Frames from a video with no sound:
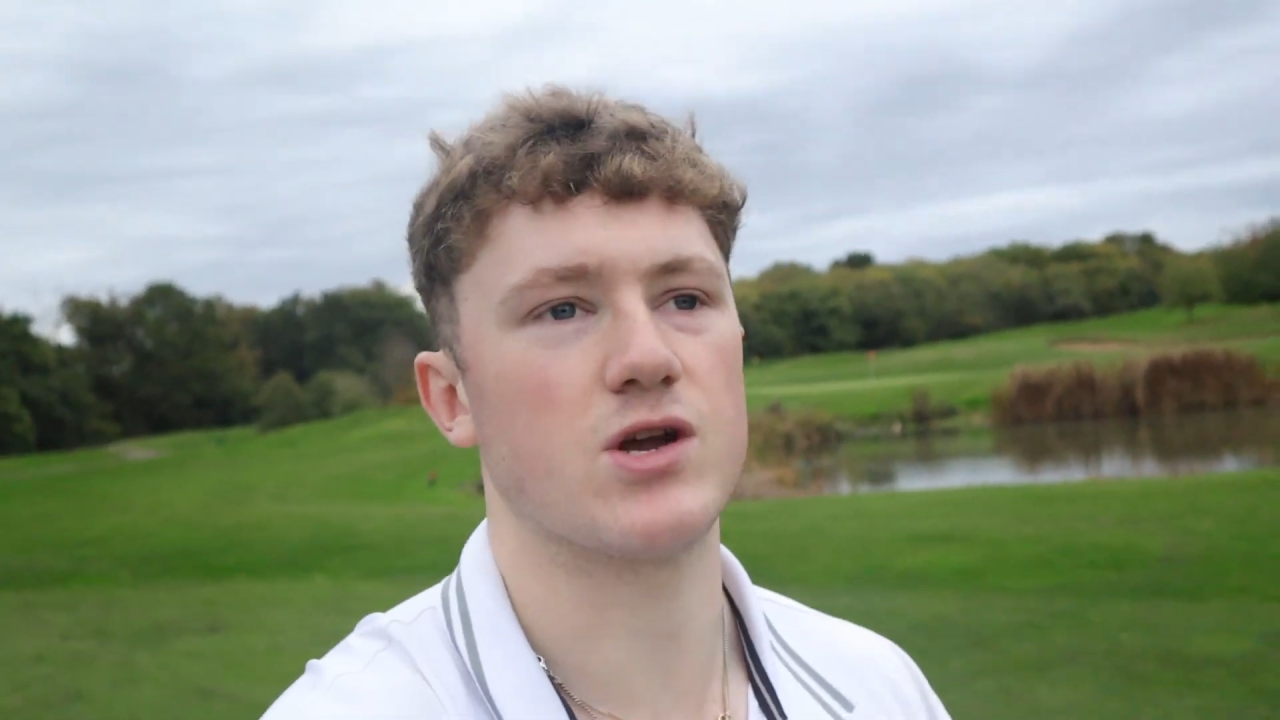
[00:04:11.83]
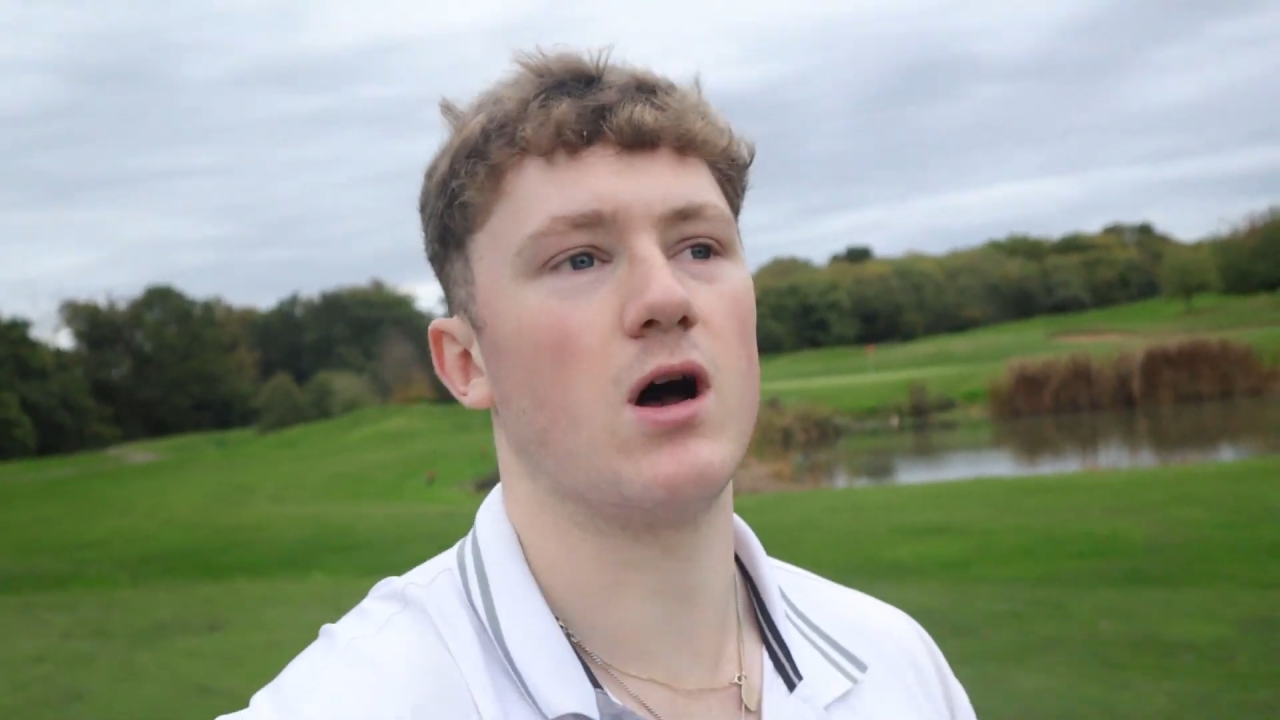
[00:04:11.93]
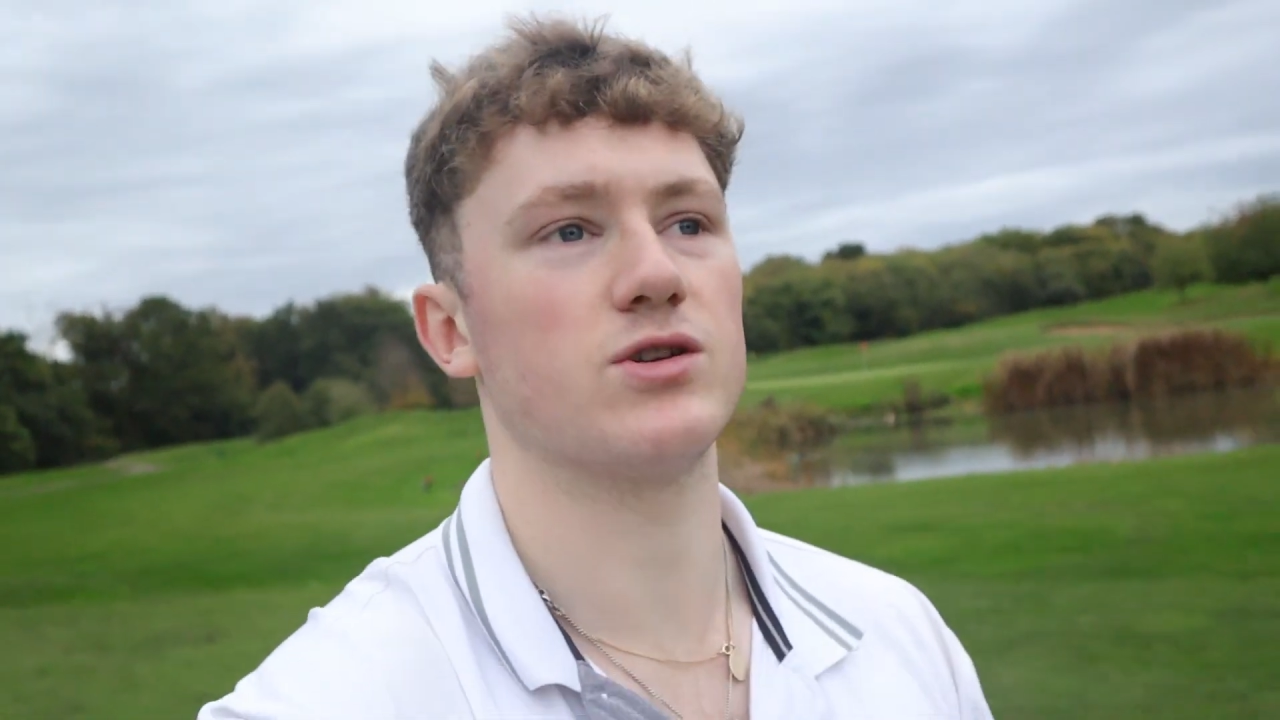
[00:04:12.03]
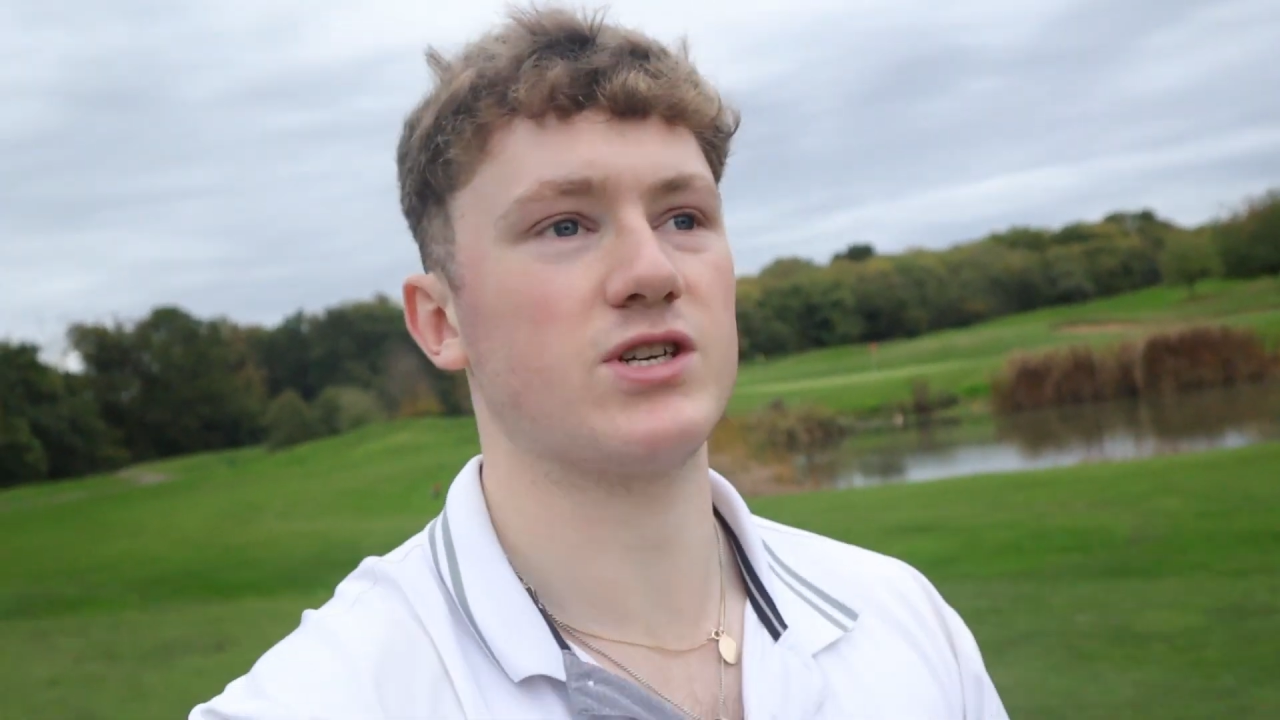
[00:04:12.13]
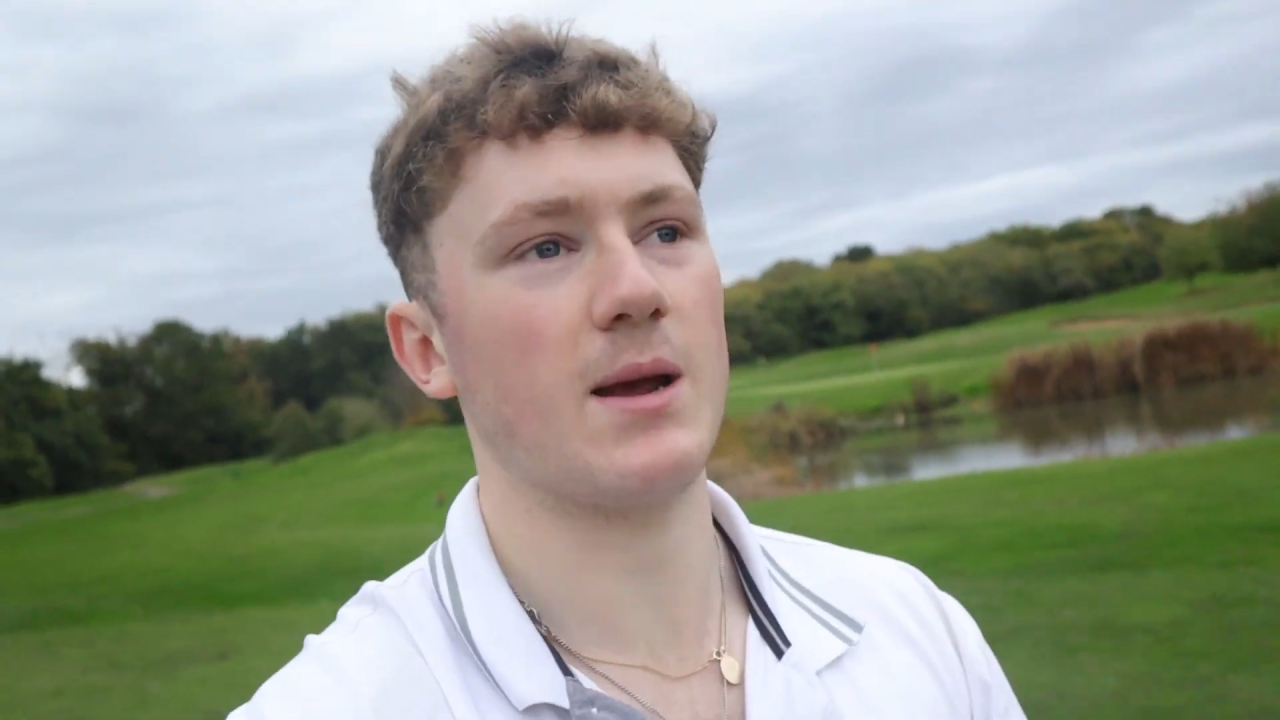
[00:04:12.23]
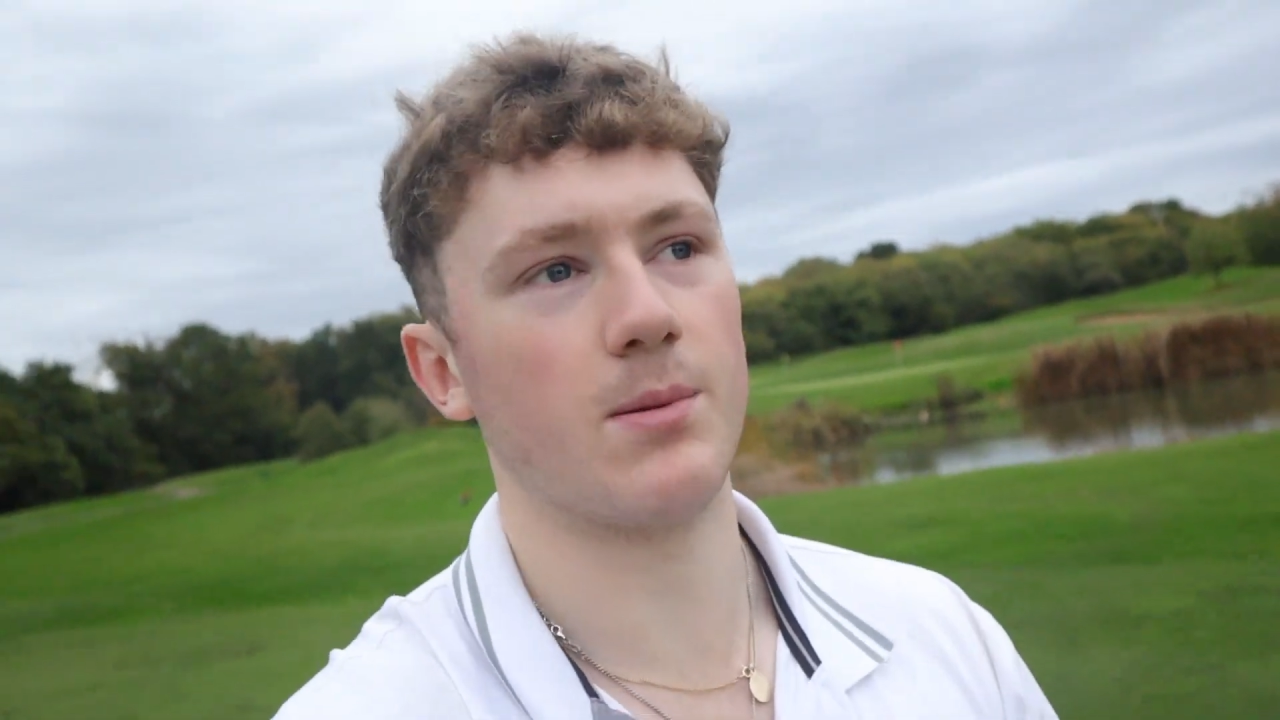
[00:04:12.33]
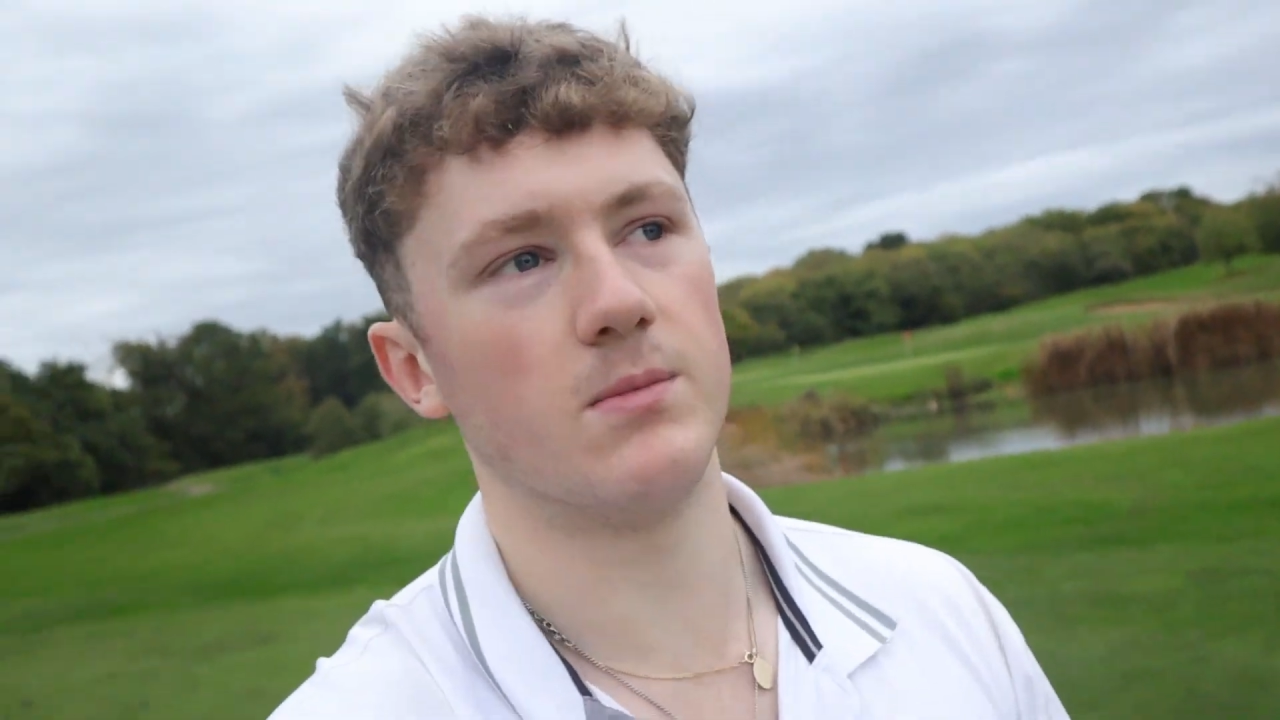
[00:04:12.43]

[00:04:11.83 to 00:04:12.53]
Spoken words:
you can't shape